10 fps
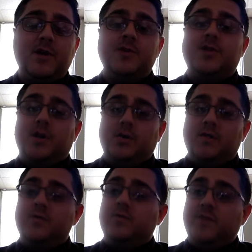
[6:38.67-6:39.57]
So
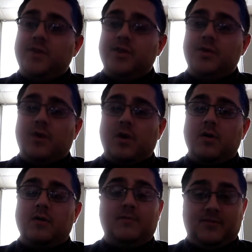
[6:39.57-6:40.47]
if you feel that you
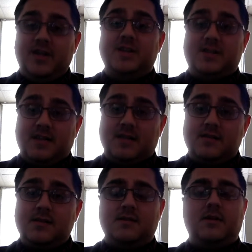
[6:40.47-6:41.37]
are these
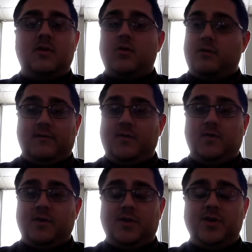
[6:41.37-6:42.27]
things, or if you
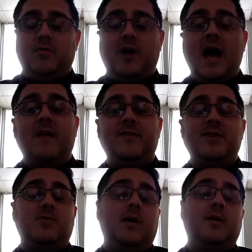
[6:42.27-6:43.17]
feel that you have
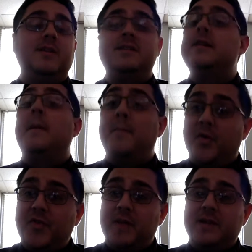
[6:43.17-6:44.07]
these qualities, then
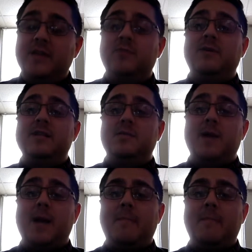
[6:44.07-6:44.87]
put them in the resume.